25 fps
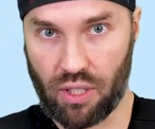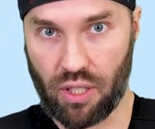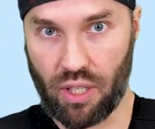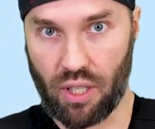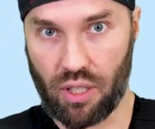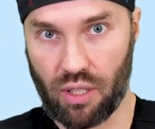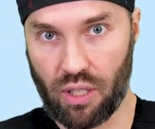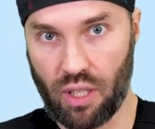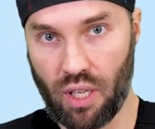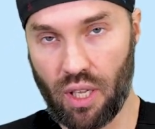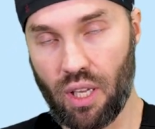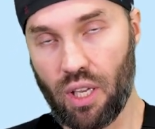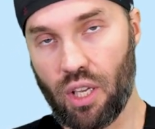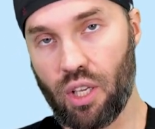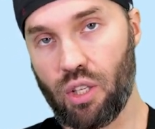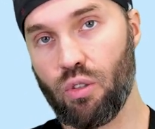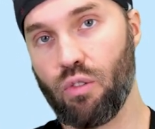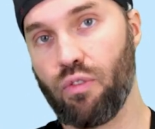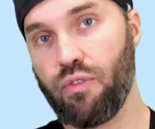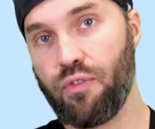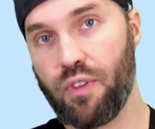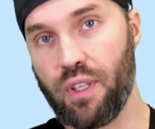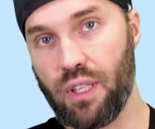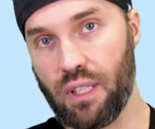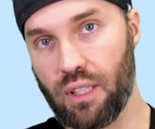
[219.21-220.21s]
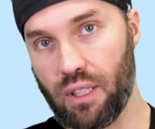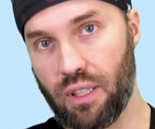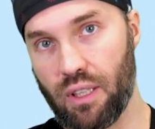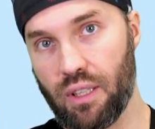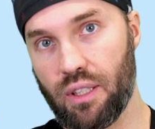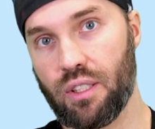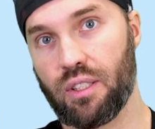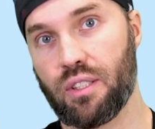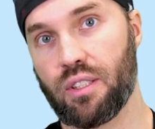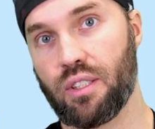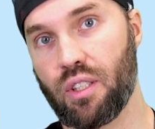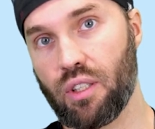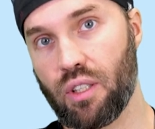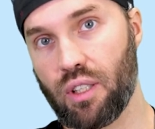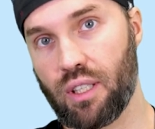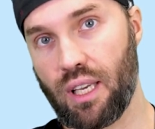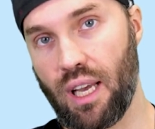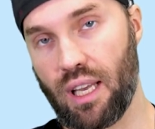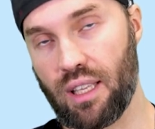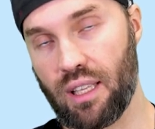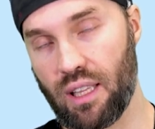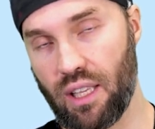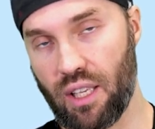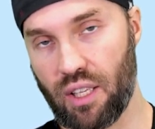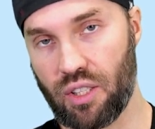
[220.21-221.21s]
and you'll feel it, this
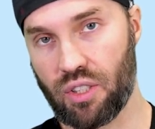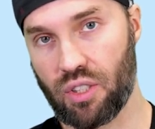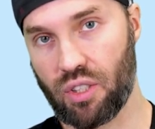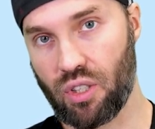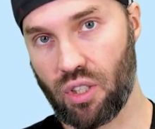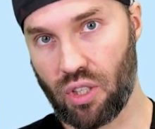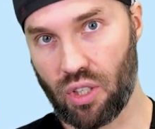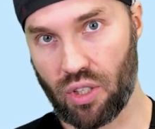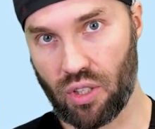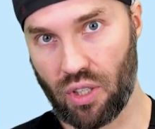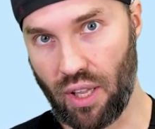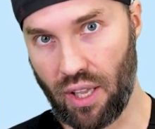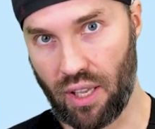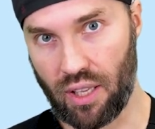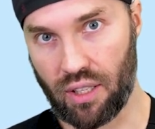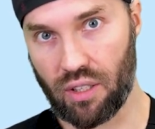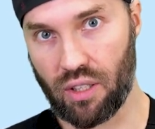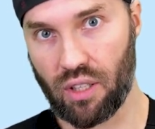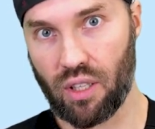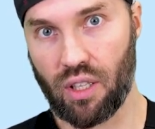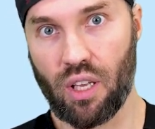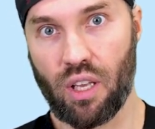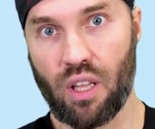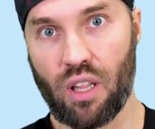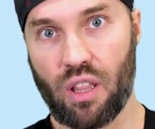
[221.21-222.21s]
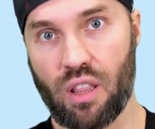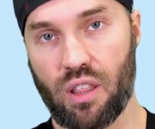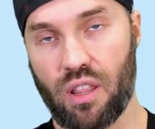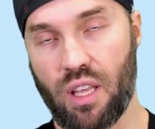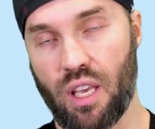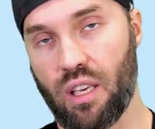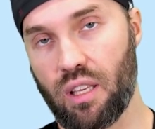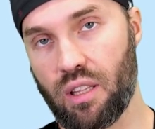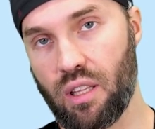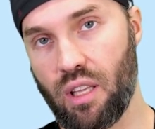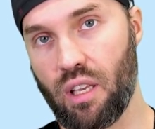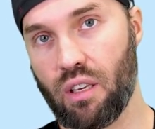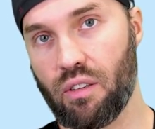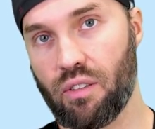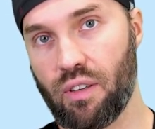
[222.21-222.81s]
kind of like scar-like thickening